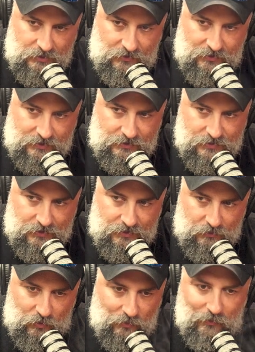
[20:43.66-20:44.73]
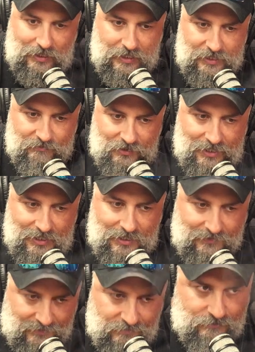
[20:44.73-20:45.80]
I think there's one weekend after that,
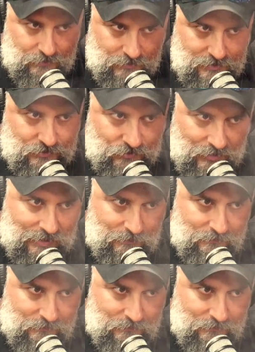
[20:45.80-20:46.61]
and then the 4th of July.